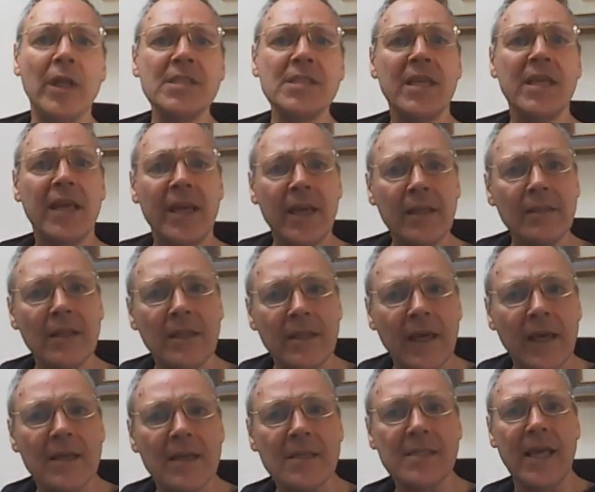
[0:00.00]
units in
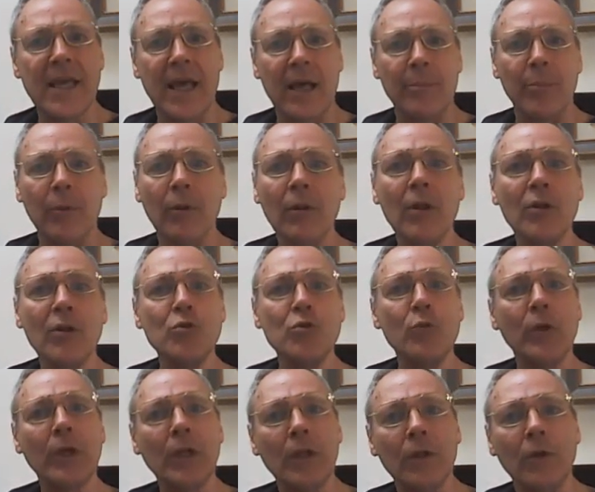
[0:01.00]
the data sample
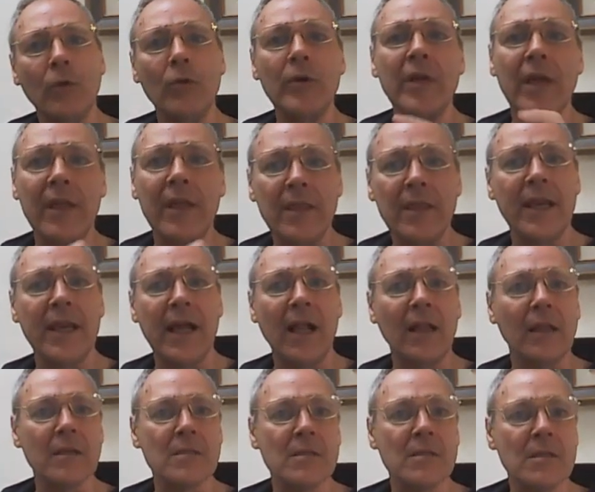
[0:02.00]
to include in the
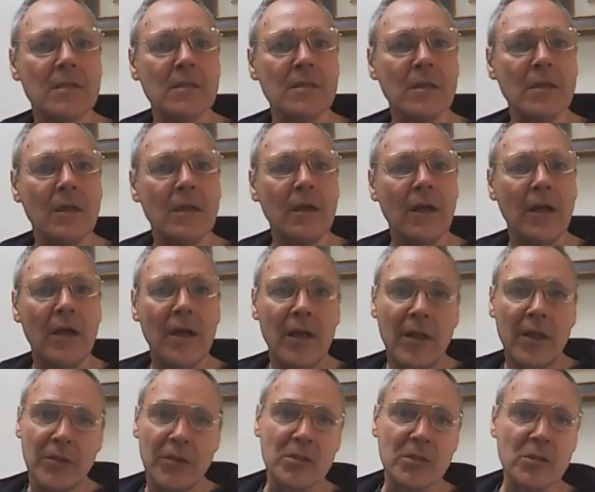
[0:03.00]
analysis.
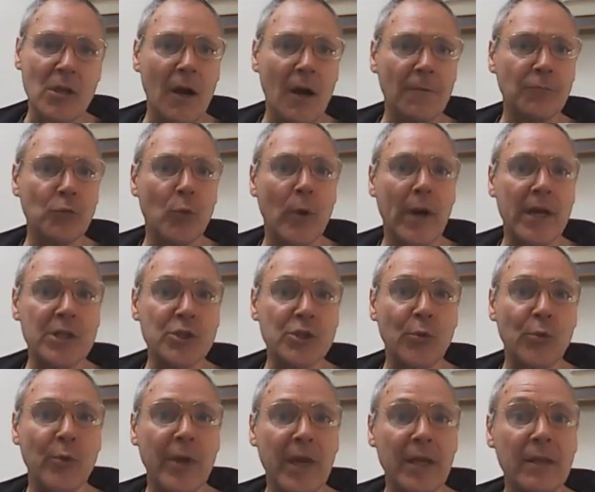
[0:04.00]
The software
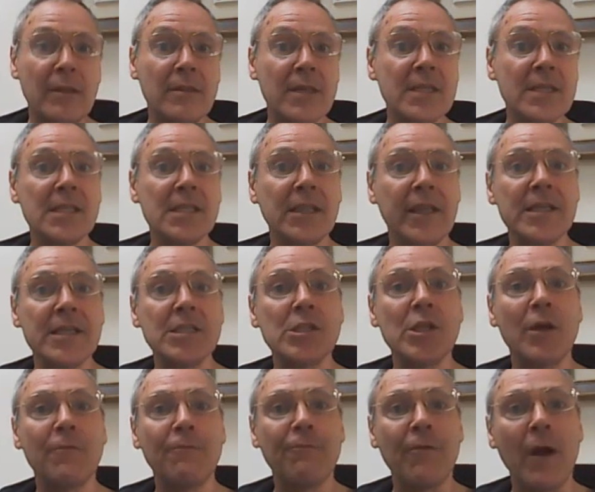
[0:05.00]
has created this
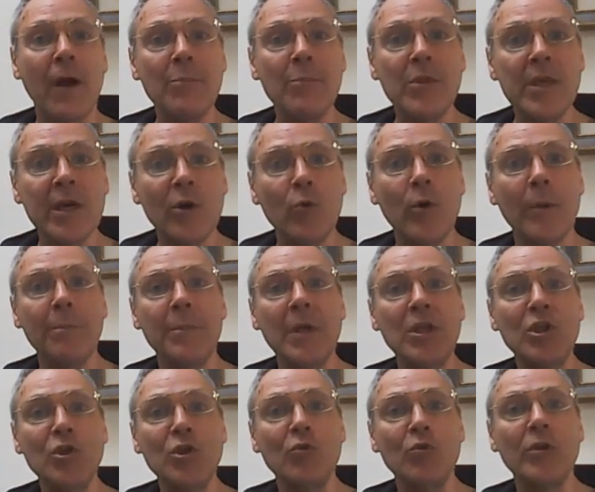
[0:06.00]
list from the
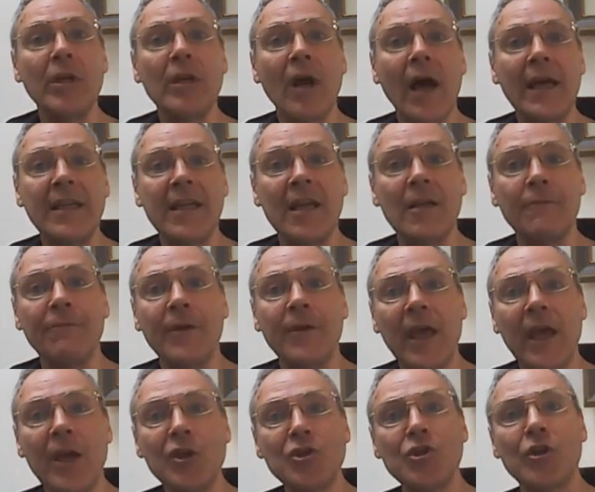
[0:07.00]
equipment unit
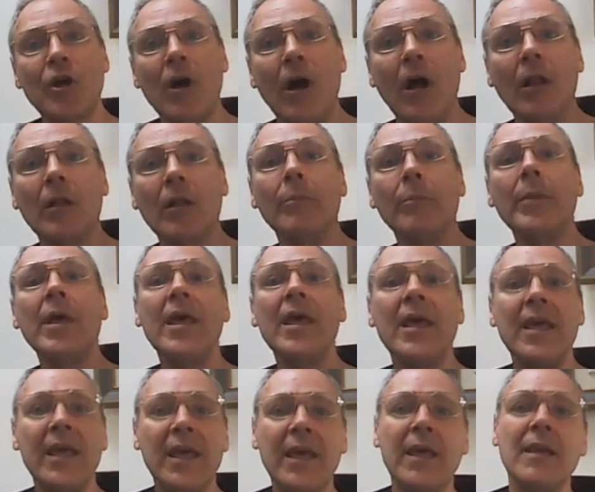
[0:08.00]
identification column
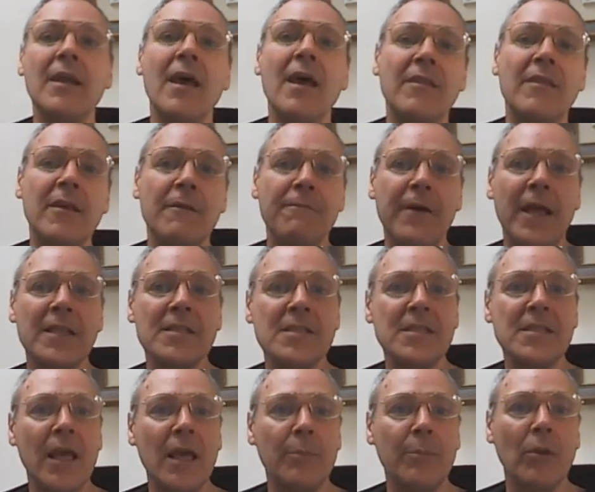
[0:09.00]
in the
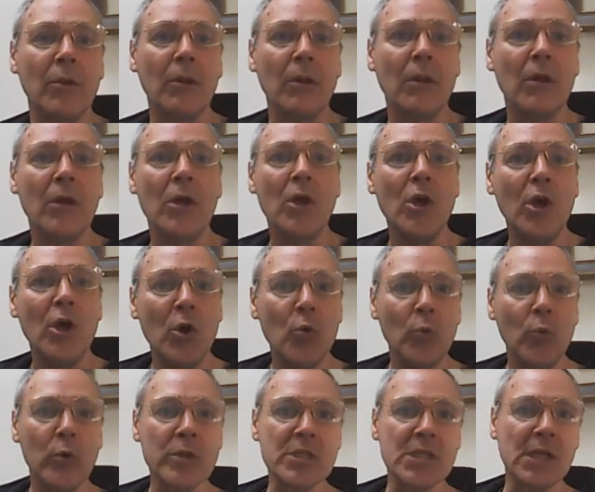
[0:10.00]
events table.
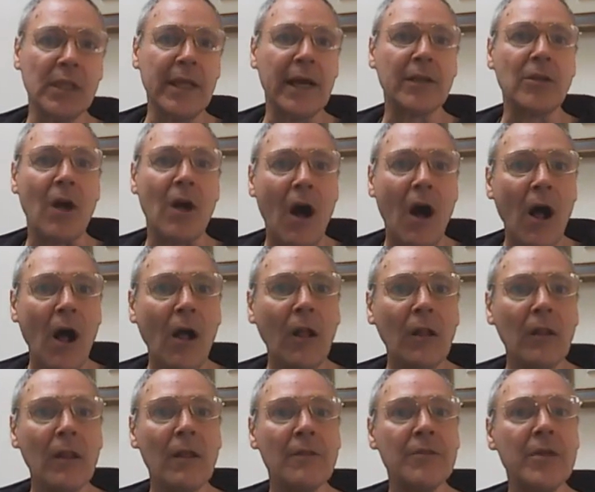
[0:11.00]
We'll select
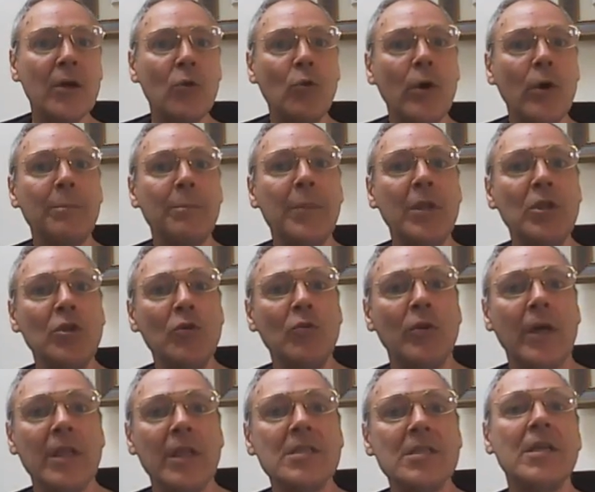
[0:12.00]
all the equipment
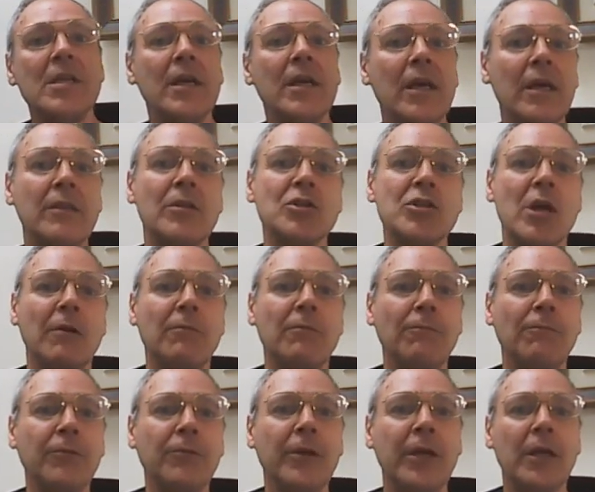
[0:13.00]
units in the
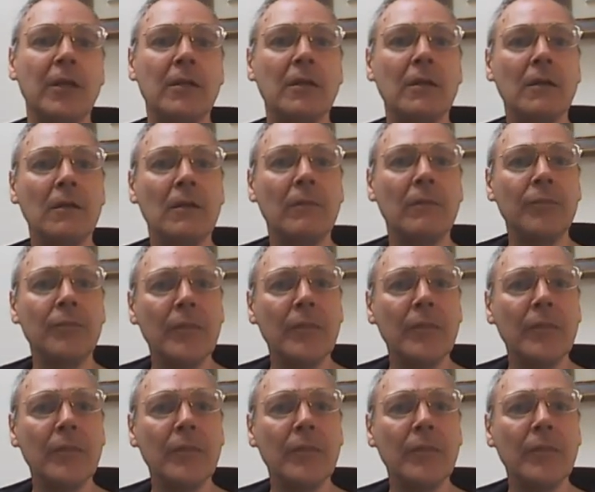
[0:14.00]
shovel fleet.